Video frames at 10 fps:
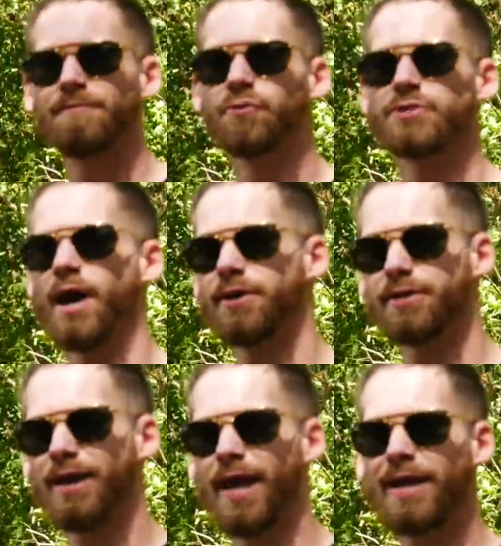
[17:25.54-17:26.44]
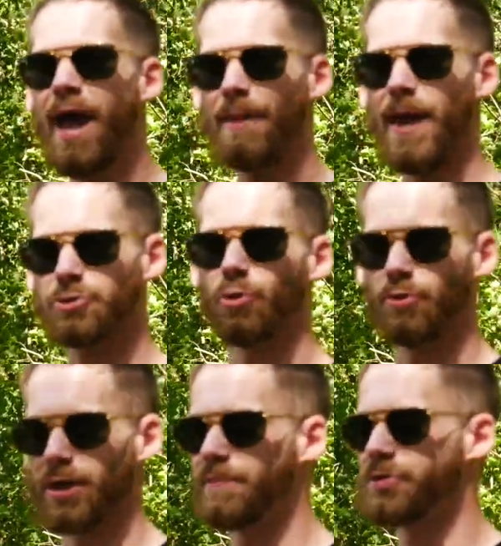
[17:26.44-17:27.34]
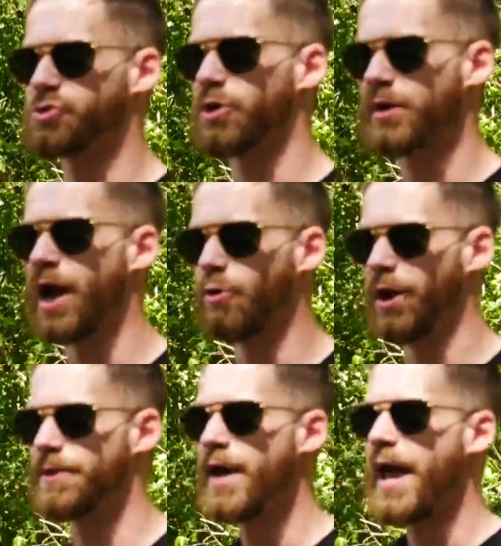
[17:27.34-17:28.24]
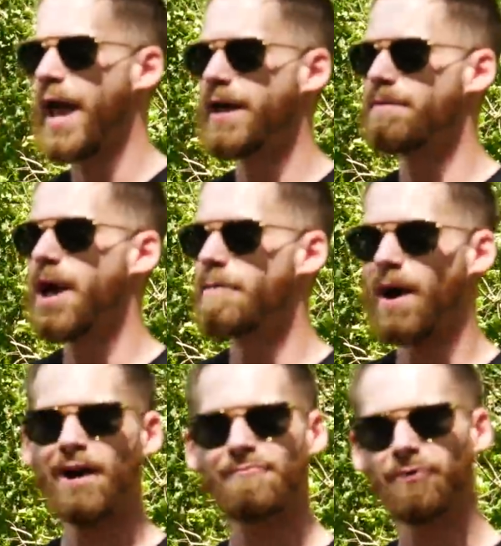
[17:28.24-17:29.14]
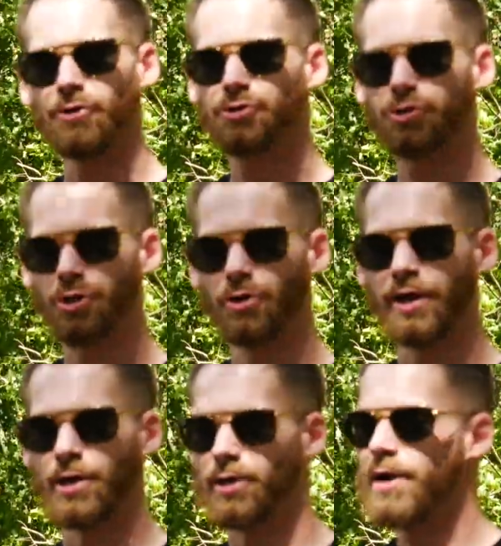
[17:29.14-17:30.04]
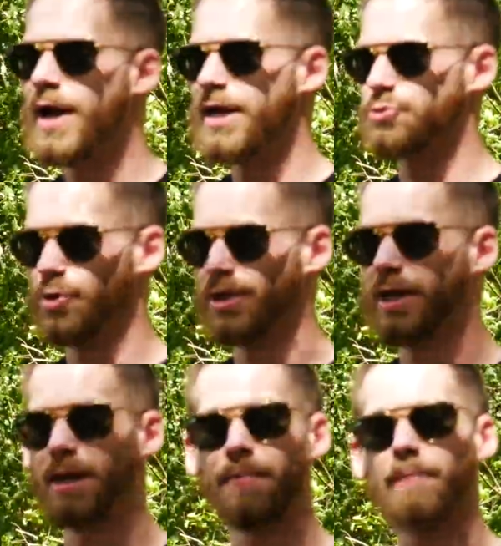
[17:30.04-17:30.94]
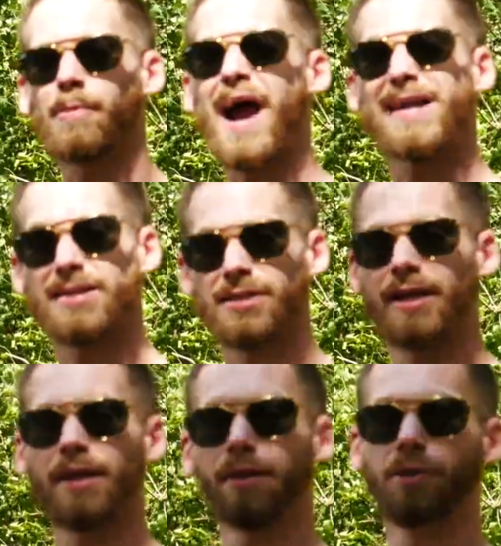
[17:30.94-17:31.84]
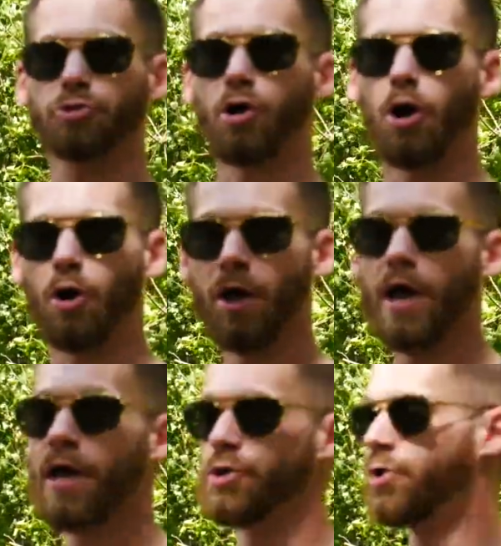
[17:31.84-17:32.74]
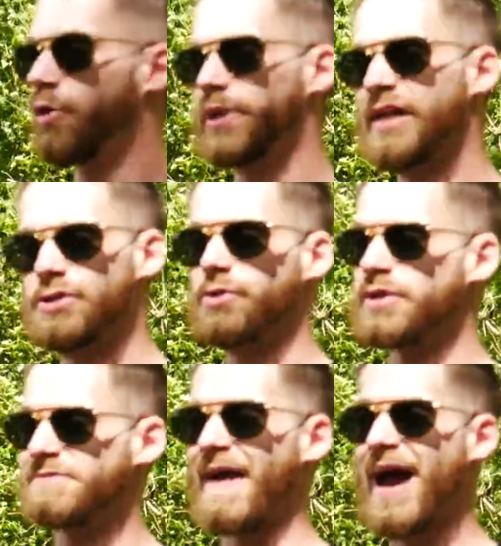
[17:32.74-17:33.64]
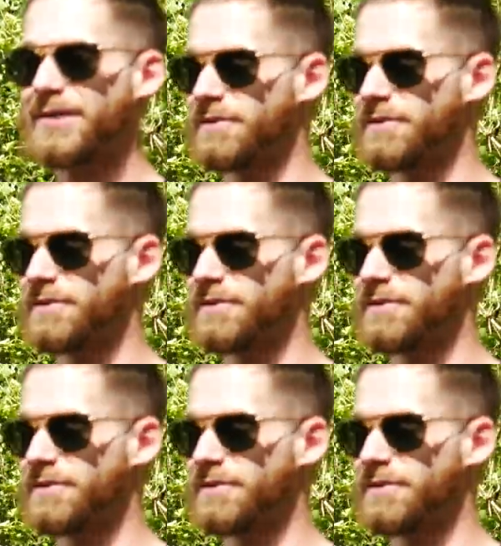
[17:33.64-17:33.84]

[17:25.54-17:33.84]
FUSE out here today. That's what we're going to be starting out with, and my first drill here is really going to be practicing the draw. You don't need to do this fast.